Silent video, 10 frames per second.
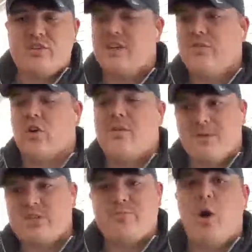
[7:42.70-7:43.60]
Steve
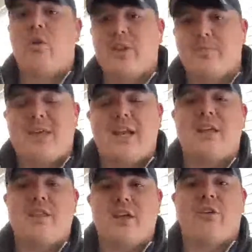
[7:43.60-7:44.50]
Kerr misspoke at the
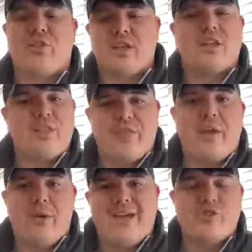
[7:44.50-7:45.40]
beginning of the year thinking
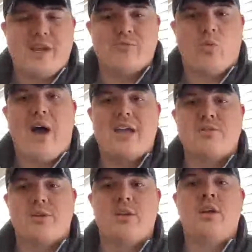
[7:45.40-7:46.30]
that they would have James
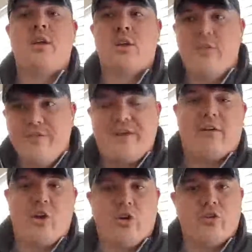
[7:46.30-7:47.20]
Wiseman
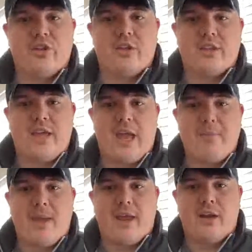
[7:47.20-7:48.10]
very early in the
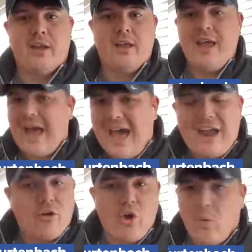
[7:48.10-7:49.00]
campaign.
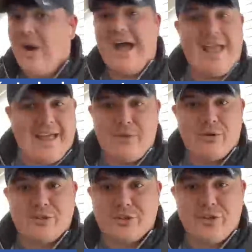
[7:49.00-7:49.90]
I don't know why
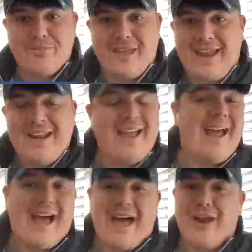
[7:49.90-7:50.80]
anyone told him that.
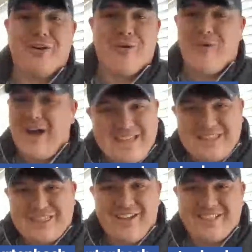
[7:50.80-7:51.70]
I don't know why
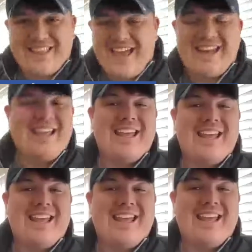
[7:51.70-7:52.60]
he thought that.
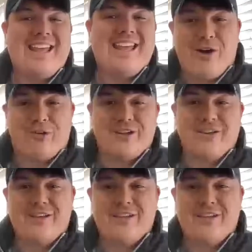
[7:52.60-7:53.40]
He misspoke.